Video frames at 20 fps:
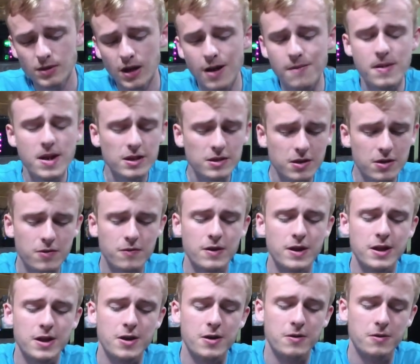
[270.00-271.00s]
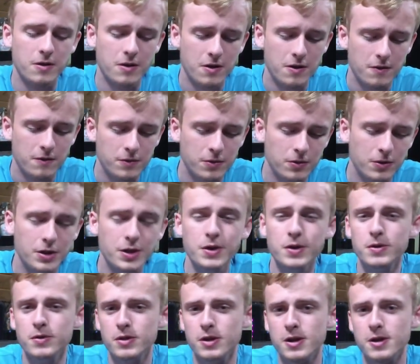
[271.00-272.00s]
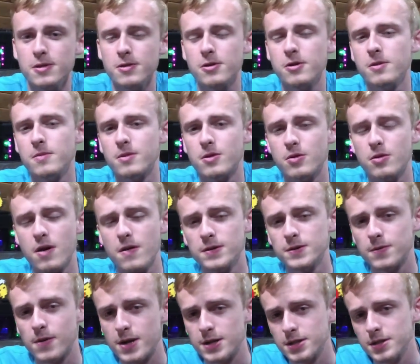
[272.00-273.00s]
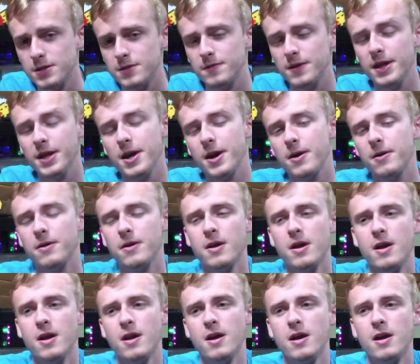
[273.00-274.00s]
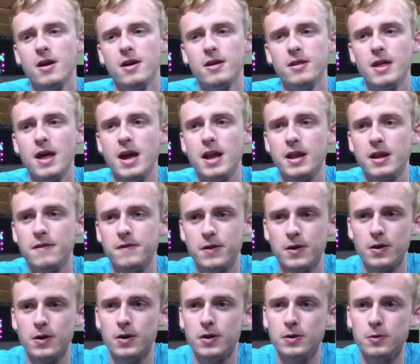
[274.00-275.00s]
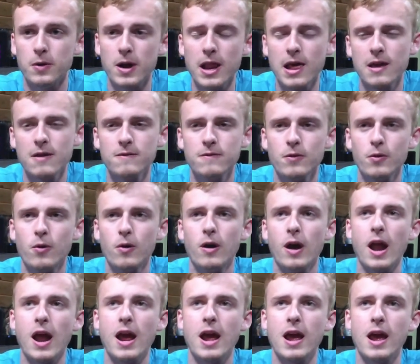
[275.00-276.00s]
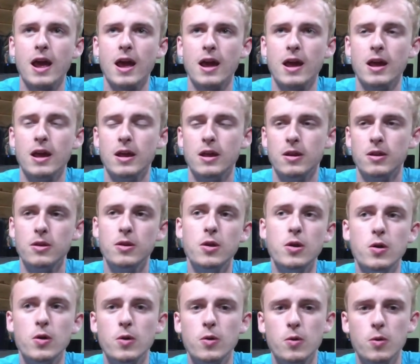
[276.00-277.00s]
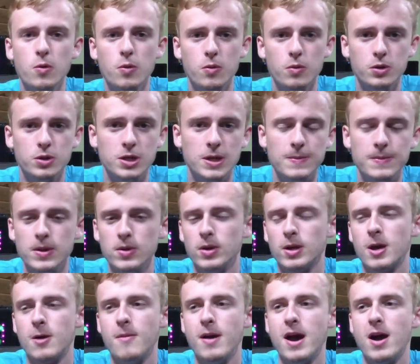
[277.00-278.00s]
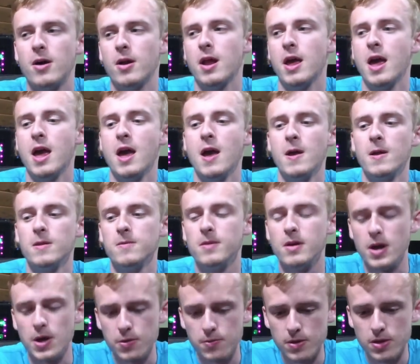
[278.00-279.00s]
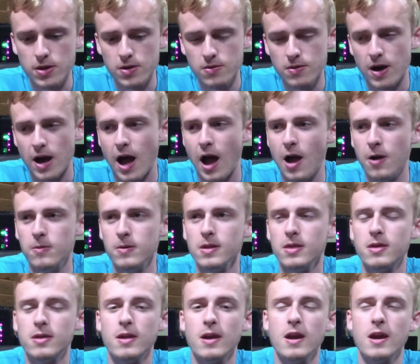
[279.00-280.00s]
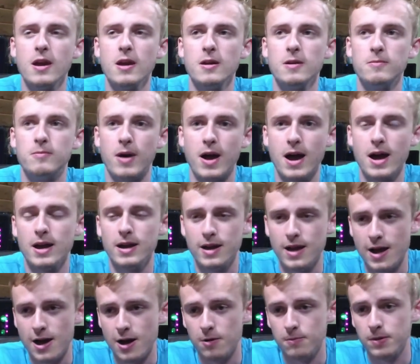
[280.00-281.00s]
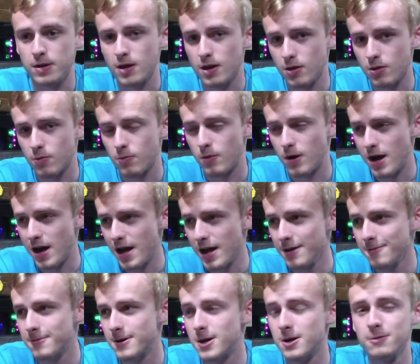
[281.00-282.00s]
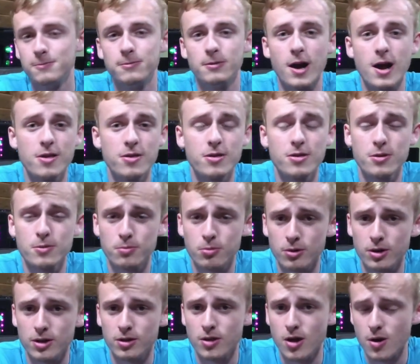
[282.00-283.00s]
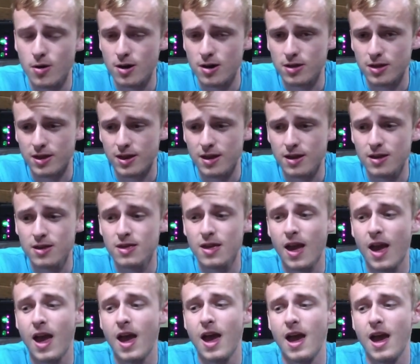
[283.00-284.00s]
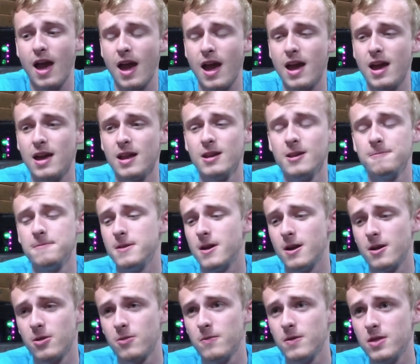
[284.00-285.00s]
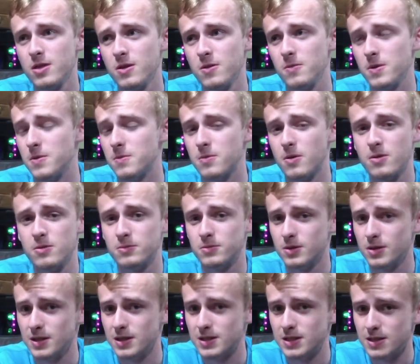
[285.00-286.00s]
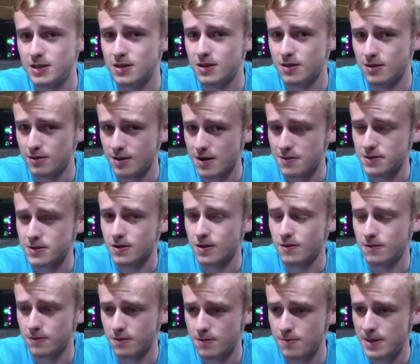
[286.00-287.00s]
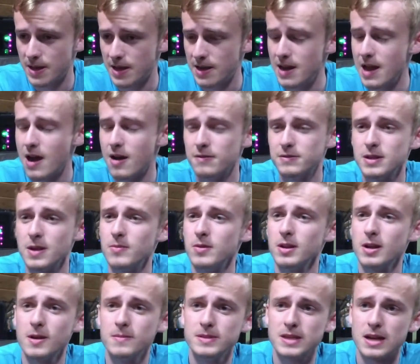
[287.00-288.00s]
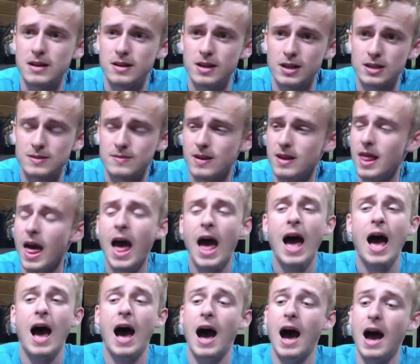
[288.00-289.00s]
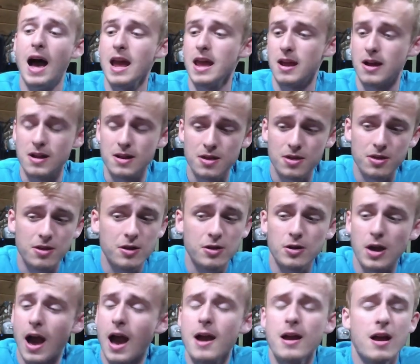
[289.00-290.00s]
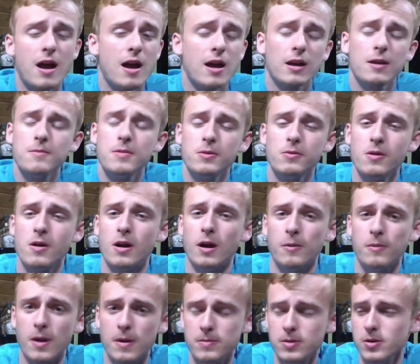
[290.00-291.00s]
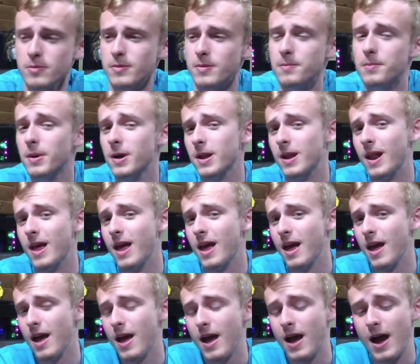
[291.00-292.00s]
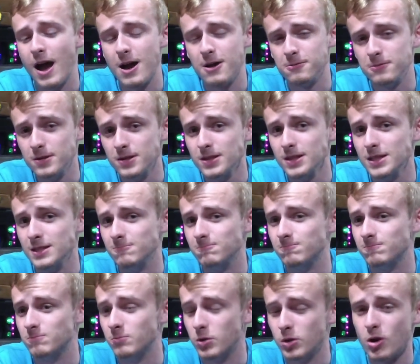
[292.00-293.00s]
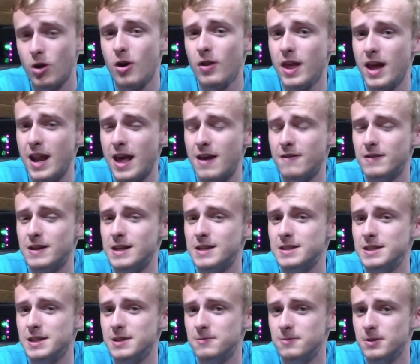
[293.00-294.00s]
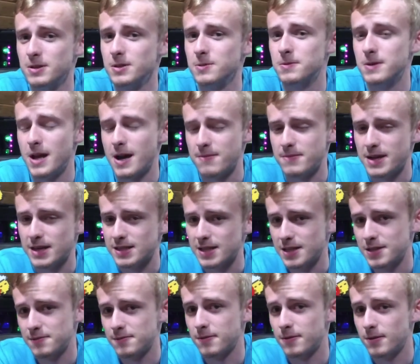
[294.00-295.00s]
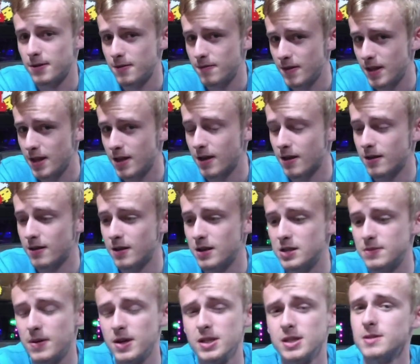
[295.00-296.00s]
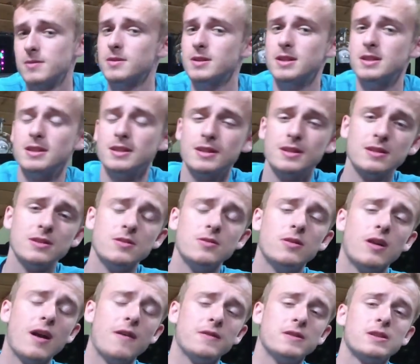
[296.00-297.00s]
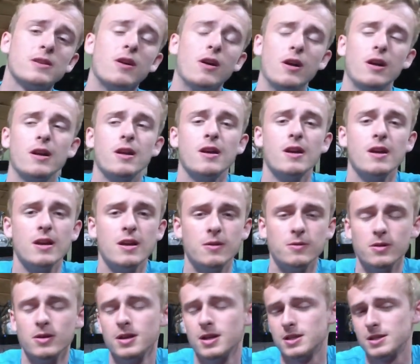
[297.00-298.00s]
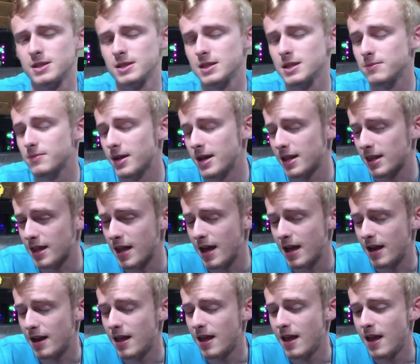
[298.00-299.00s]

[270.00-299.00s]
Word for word: I make this video for you, the consumer, whoever's watching this video, that if you're waiting for a new GPU to come out, to be honest with you, I would say buy now. Because why? Well, prices are pretty low as it is. And to be honest with you, we won't really see another graphics card for a bit. Now, if something comes out next month, I honestly, I, I could be wrong. I'm, I'm human, but I really, with all that evidence, it really would not make sense for NVIDIA, especially releasing this new graphics card. Really doesn't seem like that.